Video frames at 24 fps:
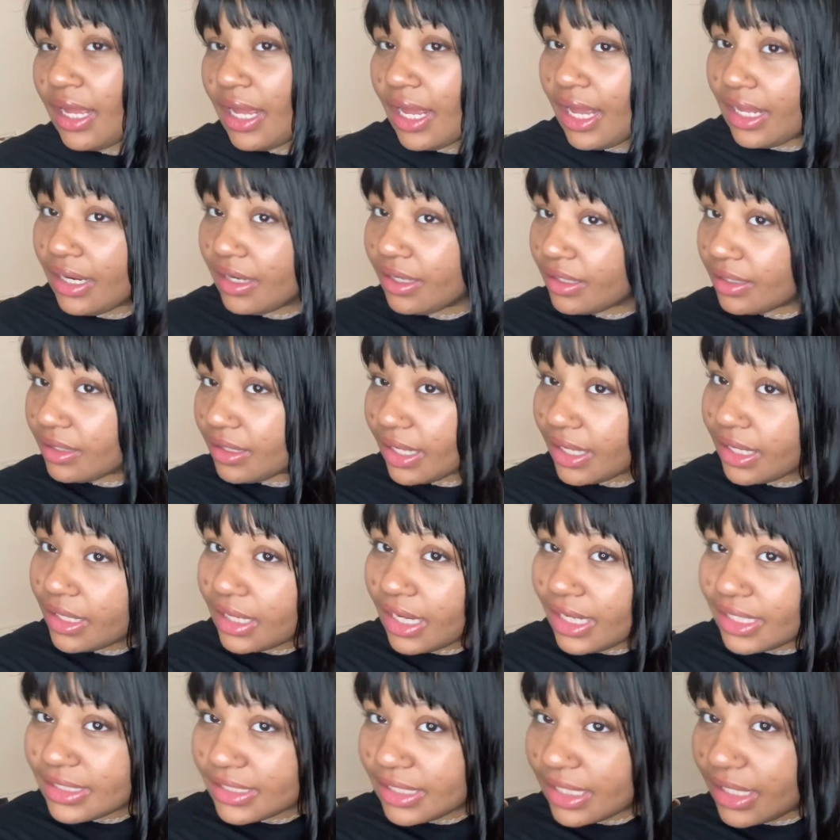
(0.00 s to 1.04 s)
And like
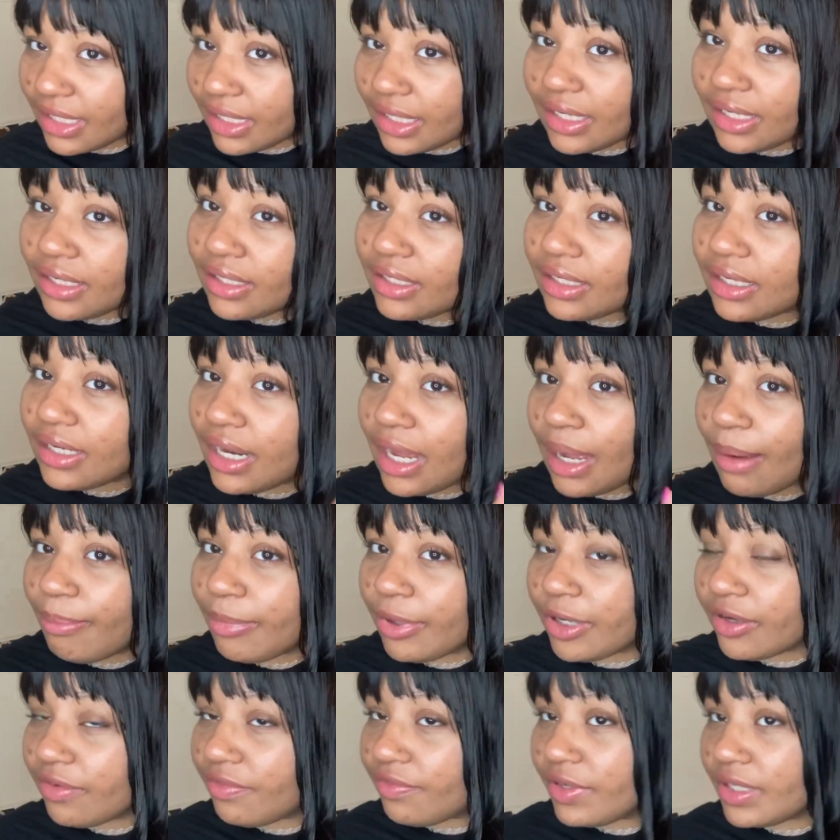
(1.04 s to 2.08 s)
I said, not
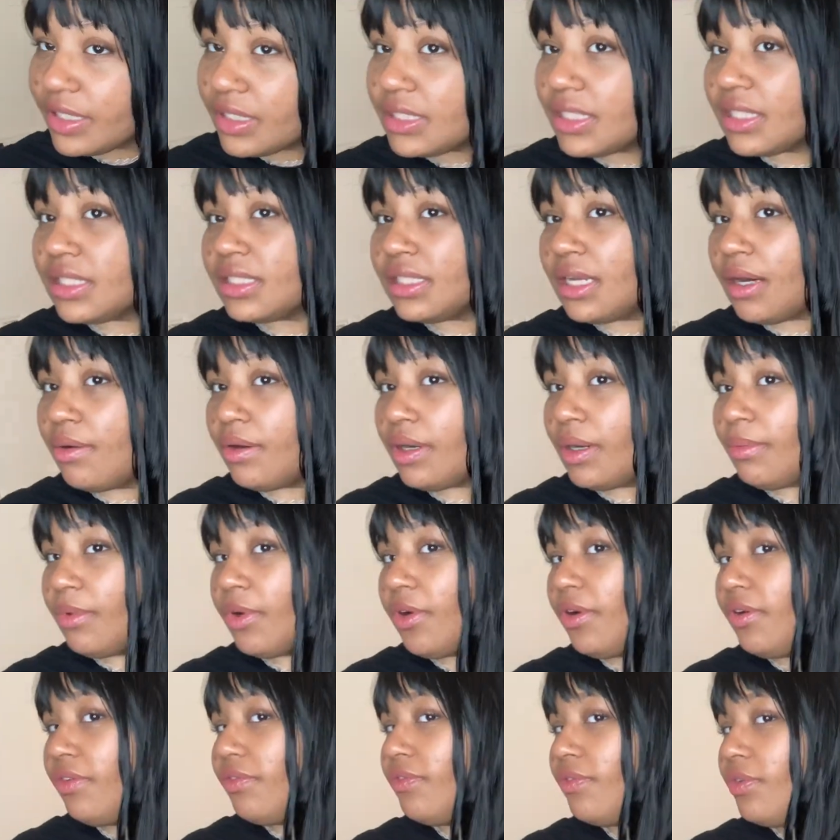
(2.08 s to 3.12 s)
perfect. That's not what I'm
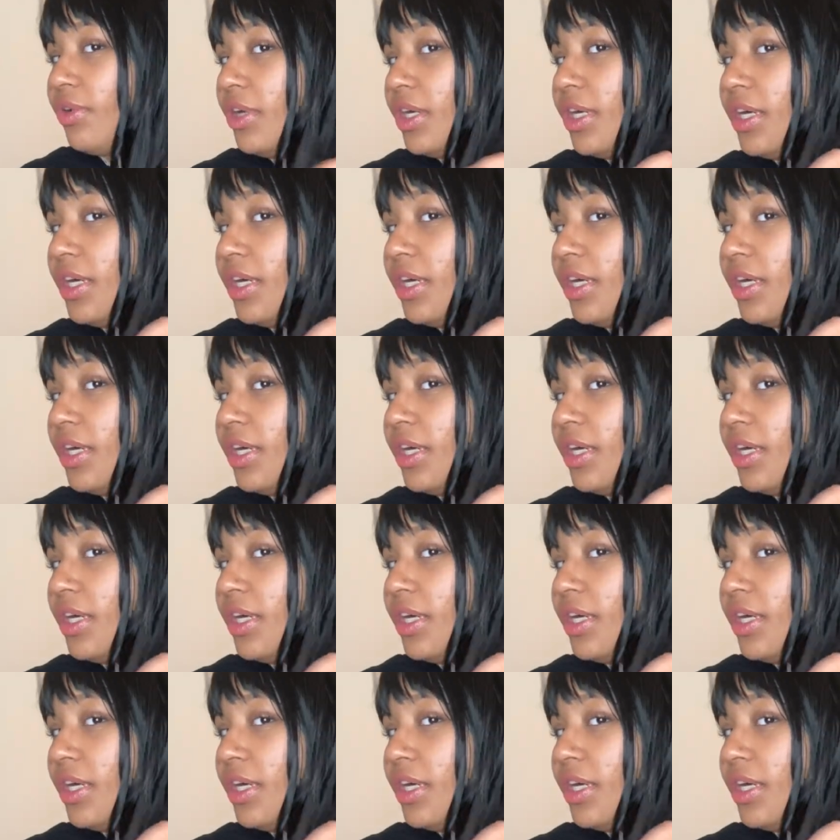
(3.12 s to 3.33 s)
going for.